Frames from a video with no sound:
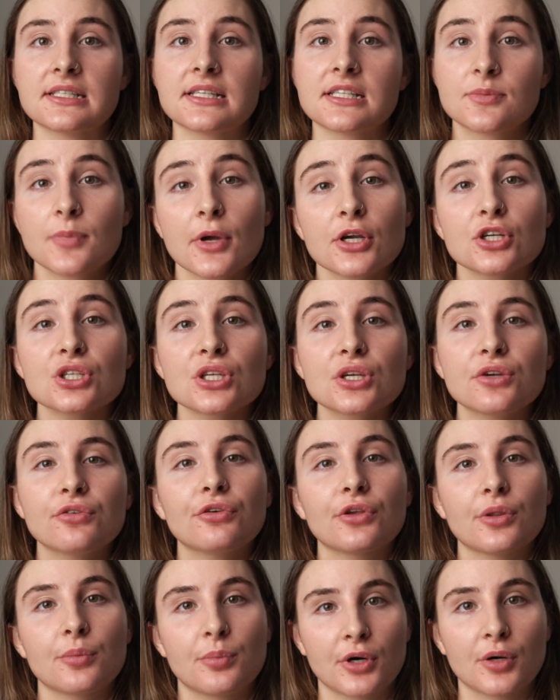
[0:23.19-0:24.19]
especially
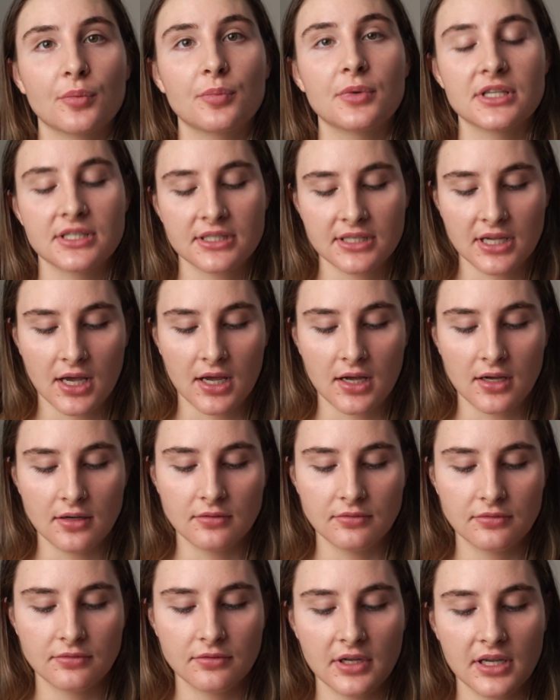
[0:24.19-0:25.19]
for the purpose
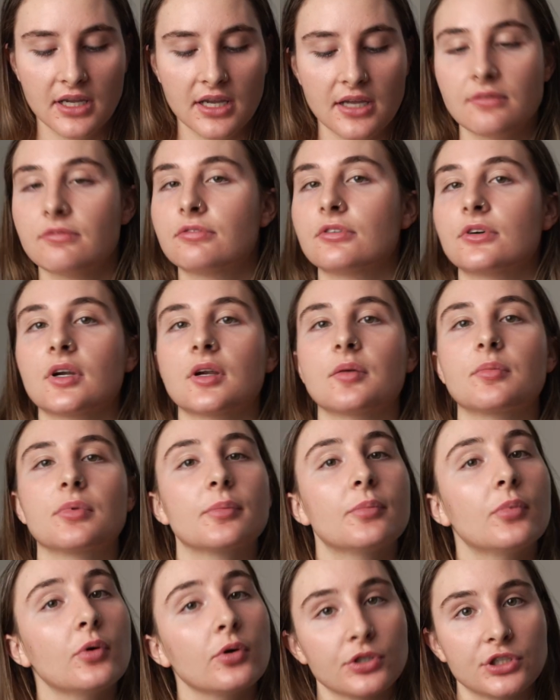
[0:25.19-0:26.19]
of inferring
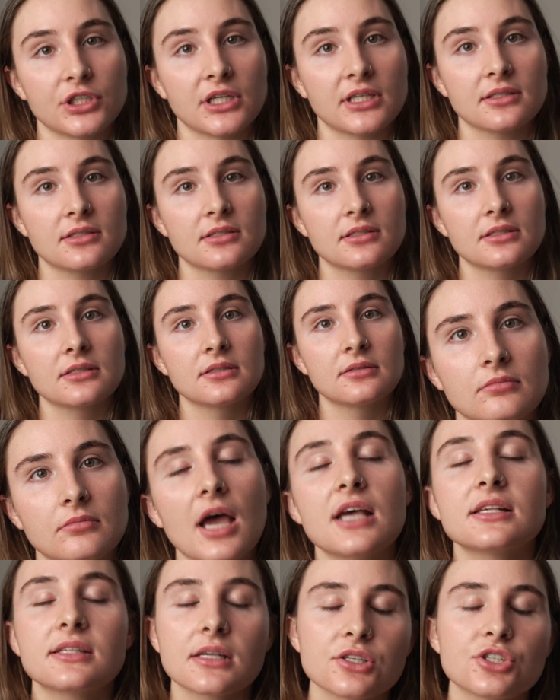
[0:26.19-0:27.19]
proportions.
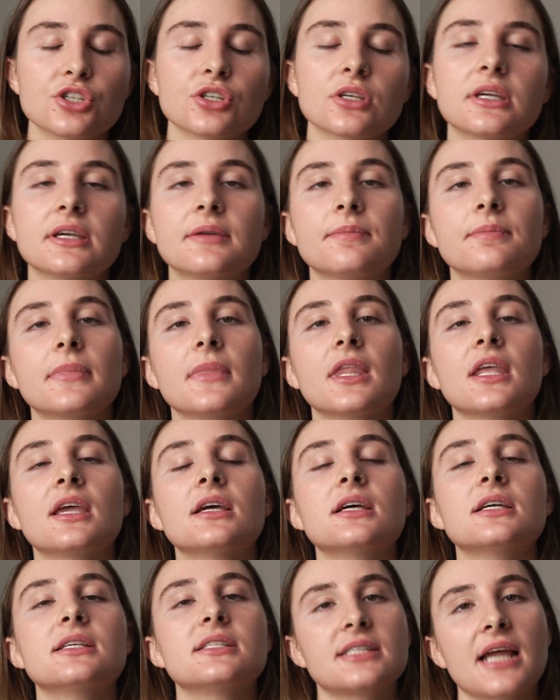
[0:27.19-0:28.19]
Essentially,
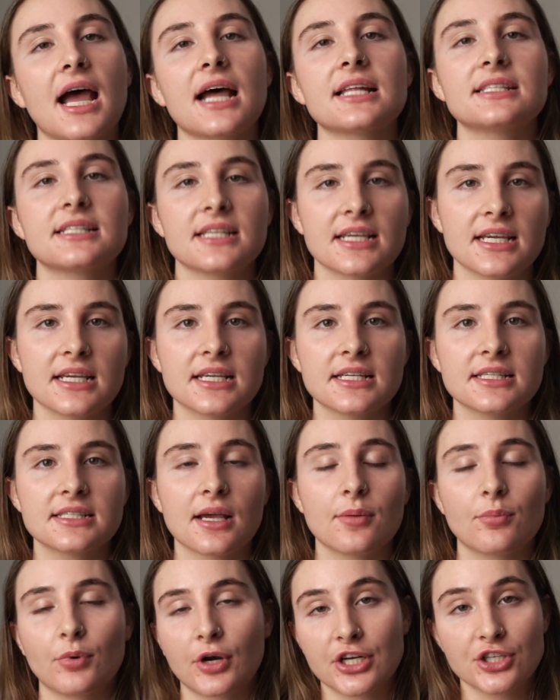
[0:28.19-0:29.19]
stats is
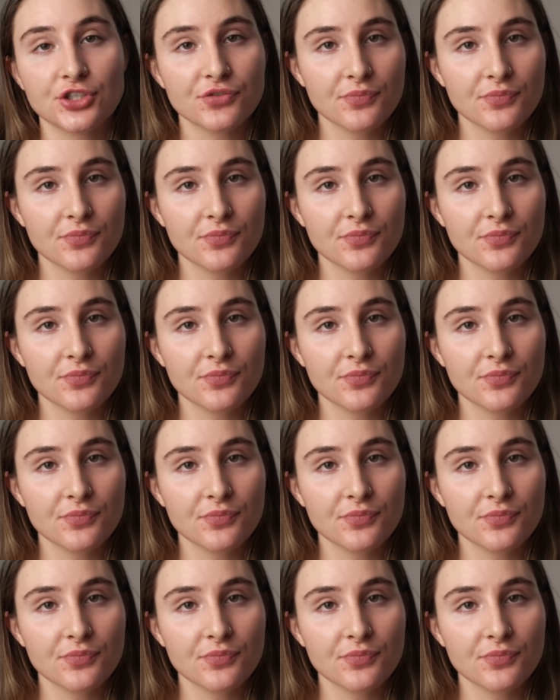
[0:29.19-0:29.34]
a branch of